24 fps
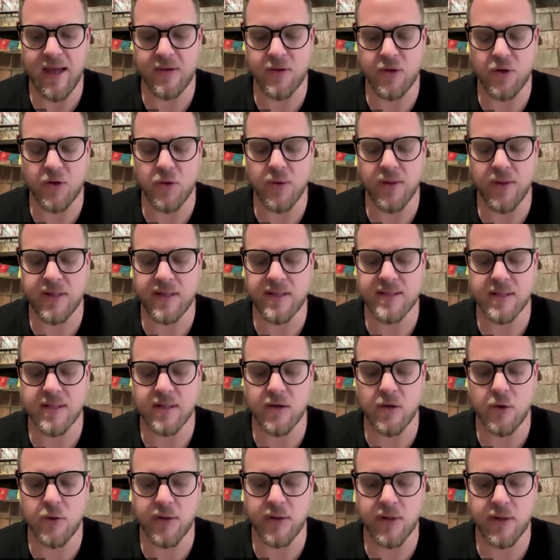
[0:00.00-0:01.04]
it is a
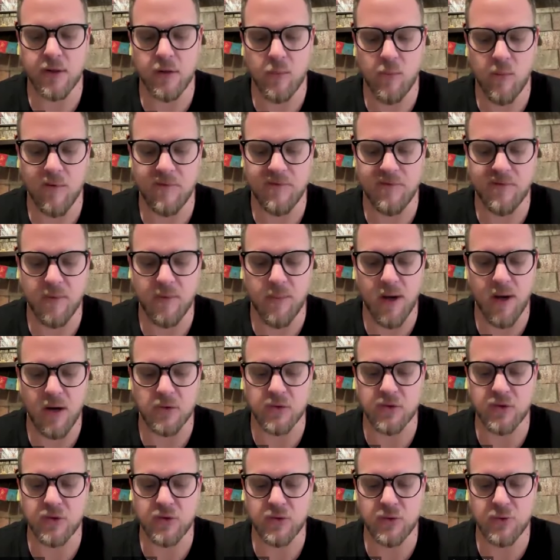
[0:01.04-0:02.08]
curriculum of
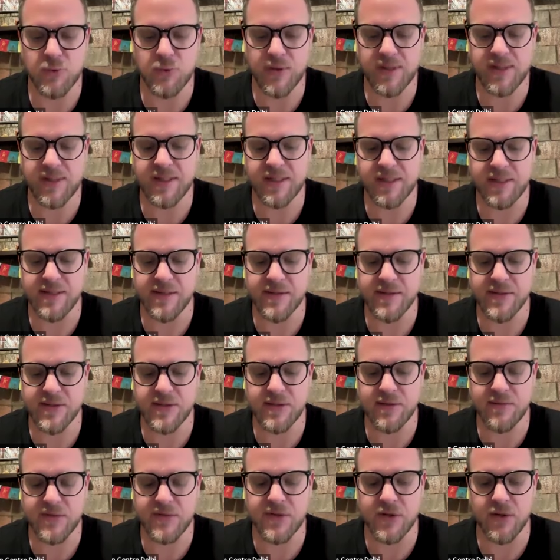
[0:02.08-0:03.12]
about 20
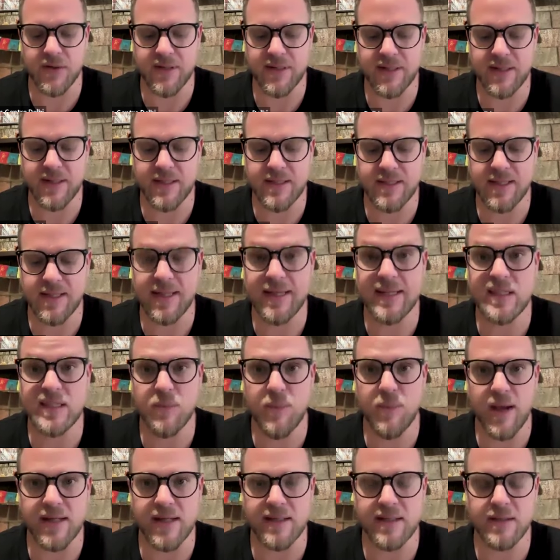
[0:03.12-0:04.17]
years of studies in
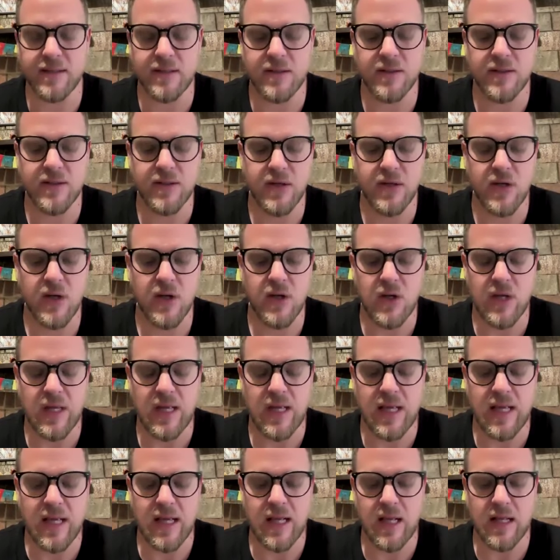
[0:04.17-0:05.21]
Tibetan.
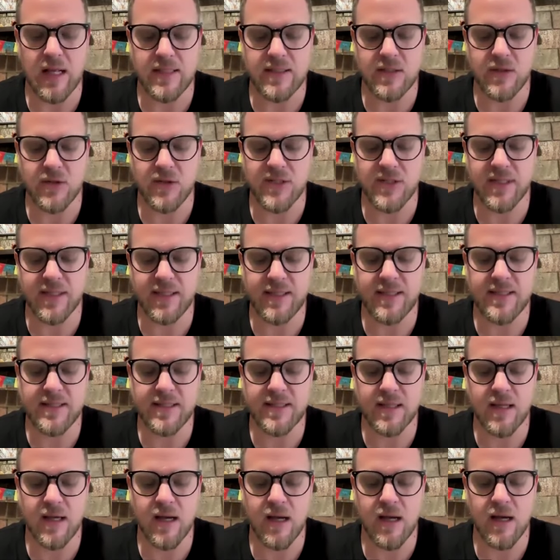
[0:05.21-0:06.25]
So
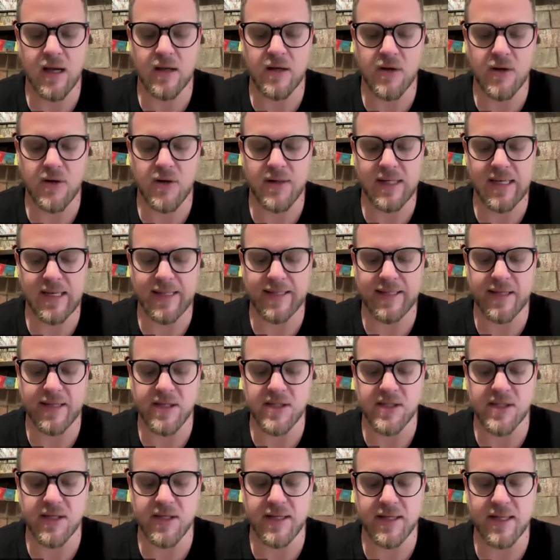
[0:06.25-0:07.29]
she's currently
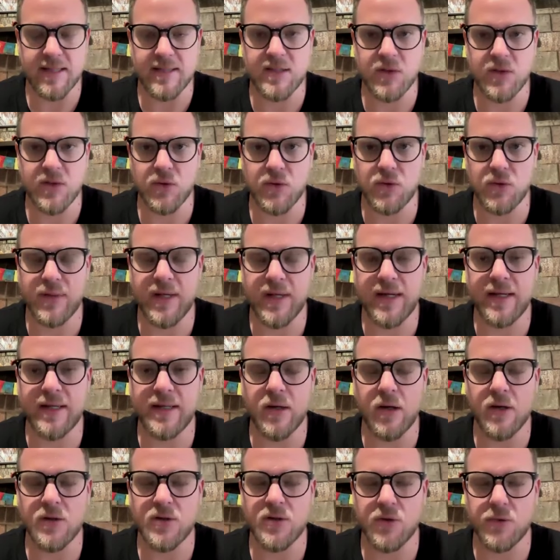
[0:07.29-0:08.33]
engaged in that. So
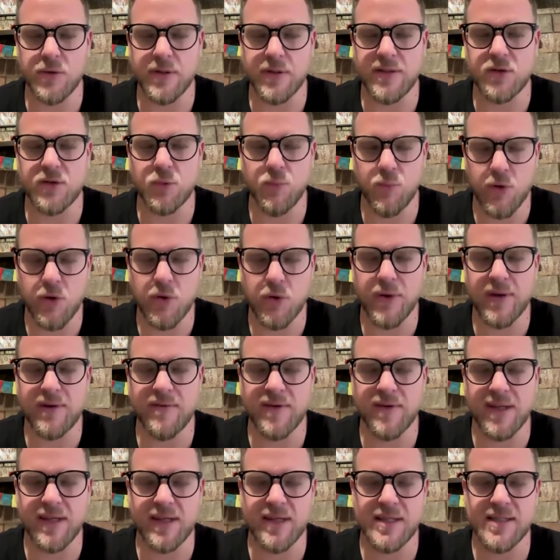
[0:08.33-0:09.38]
tomorrow
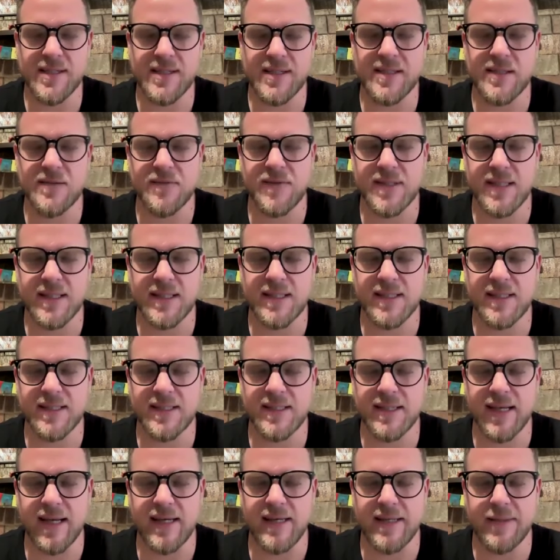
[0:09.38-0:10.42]
evening, she's
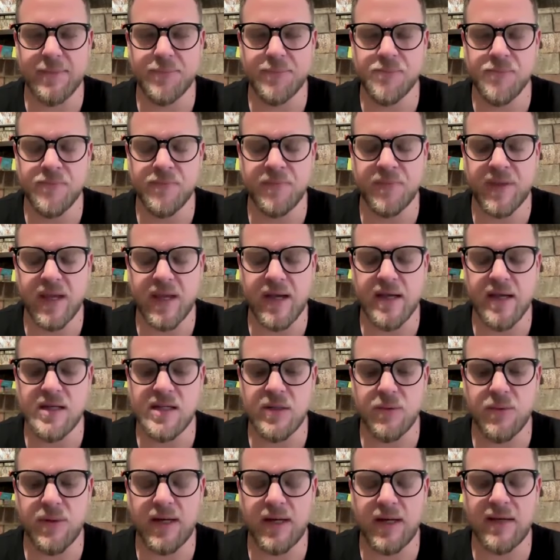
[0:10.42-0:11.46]
visiting Delhi, and
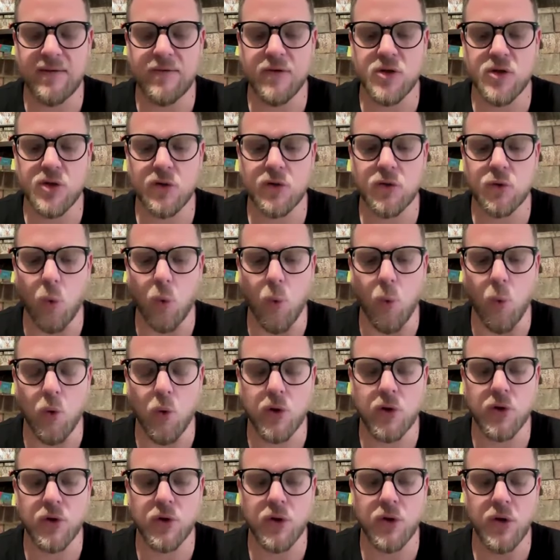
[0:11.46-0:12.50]
she will give us a
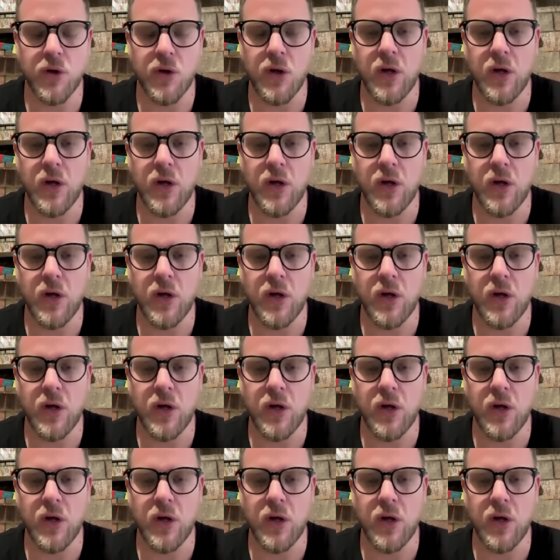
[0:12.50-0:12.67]
talk,